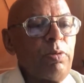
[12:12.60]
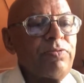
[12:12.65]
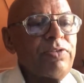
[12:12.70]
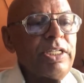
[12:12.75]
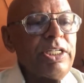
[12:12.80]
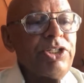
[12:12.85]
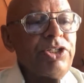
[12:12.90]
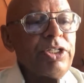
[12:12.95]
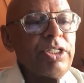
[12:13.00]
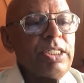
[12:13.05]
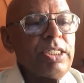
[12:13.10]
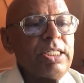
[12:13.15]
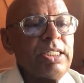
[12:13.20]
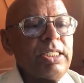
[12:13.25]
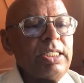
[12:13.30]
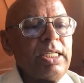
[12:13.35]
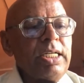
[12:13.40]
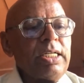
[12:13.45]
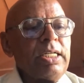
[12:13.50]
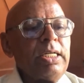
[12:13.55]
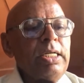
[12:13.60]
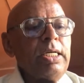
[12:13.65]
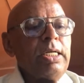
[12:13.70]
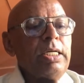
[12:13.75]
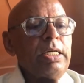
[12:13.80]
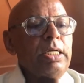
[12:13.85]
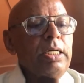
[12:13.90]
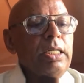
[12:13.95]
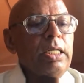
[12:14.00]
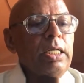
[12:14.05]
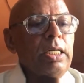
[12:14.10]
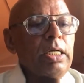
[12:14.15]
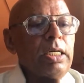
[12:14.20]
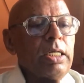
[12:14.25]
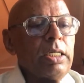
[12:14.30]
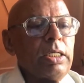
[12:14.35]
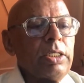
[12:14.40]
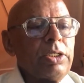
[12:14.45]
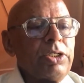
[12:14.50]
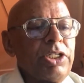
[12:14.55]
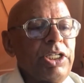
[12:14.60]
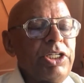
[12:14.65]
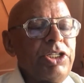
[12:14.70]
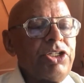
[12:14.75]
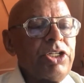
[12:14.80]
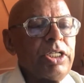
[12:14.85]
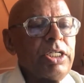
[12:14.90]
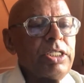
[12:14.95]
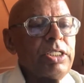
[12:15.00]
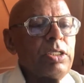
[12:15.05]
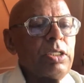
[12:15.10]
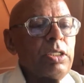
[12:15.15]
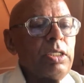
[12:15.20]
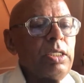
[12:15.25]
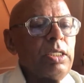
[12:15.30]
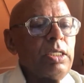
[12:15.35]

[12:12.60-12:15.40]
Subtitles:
of teachers is the teachers